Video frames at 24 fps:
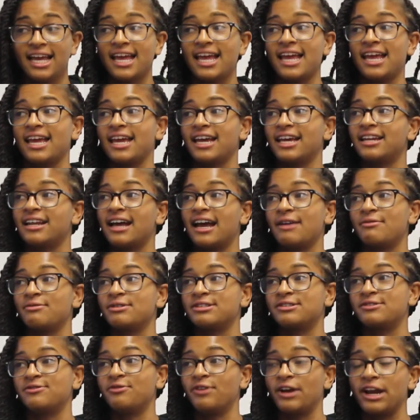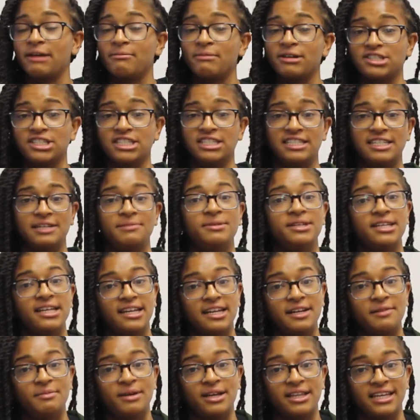and I was very much
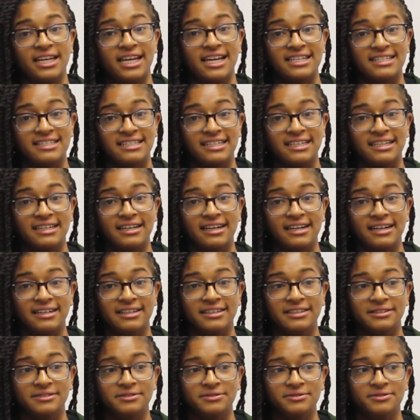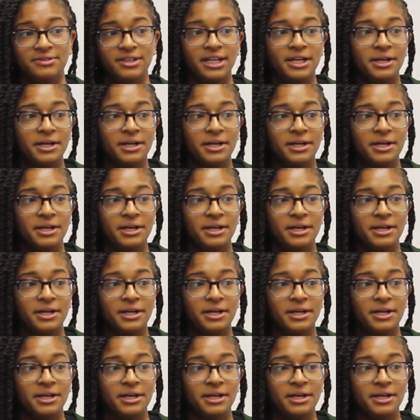intimidated by the idea of